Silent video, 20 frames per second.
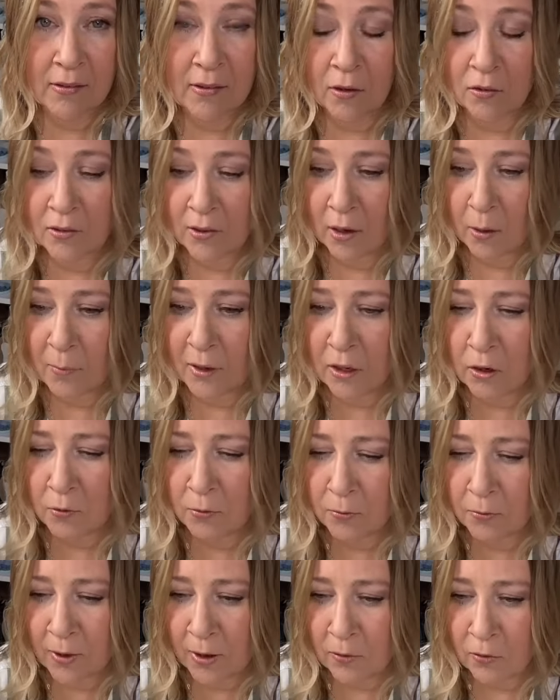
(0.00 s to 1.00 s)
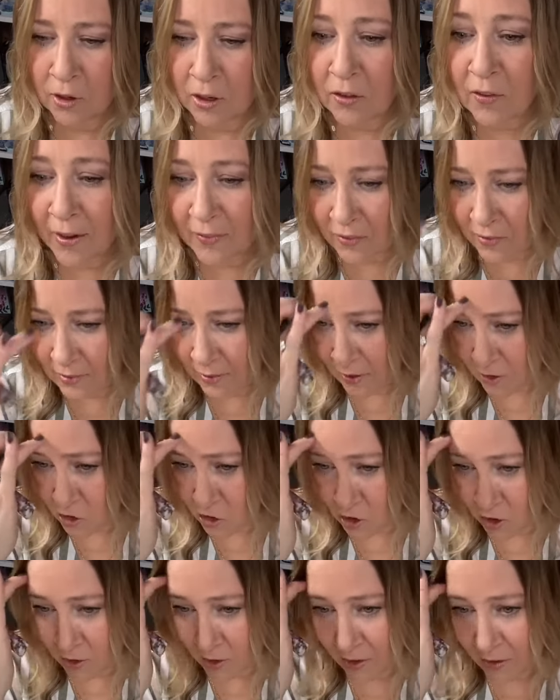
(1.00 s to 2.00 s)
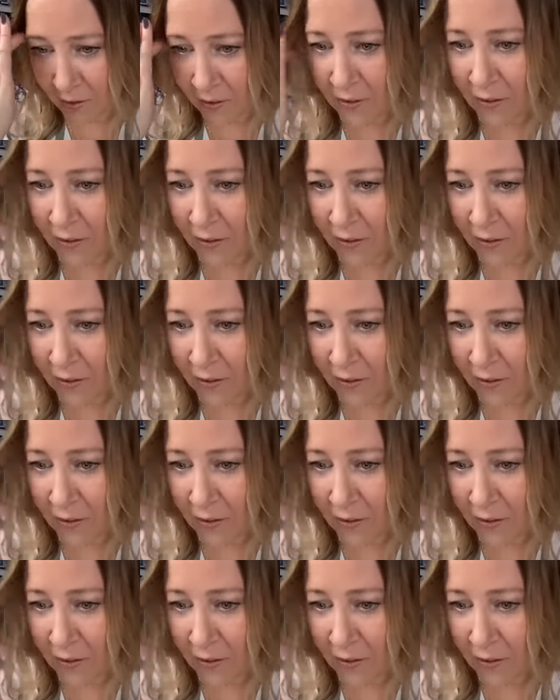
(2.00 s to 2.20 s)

So tell me your favorite. You like the textured?